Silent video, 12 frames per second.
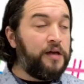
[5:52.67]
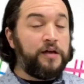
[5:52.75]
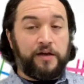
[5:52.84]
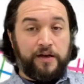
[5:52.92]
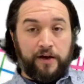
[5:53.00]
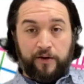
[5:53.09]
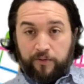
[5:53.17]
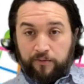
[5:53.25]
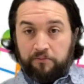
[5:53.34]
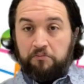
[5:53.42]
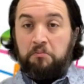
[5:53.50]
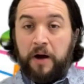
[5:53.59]

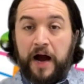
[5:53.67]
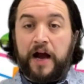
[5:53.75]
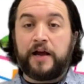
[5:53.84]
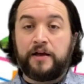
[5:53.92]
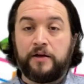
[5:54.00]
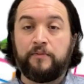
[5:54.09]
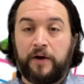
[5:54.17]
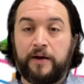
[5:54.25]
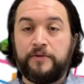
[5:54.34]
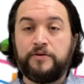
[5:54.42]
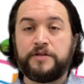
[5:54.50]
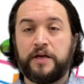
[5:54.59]
my
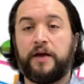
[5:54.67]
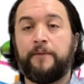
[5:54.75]
music.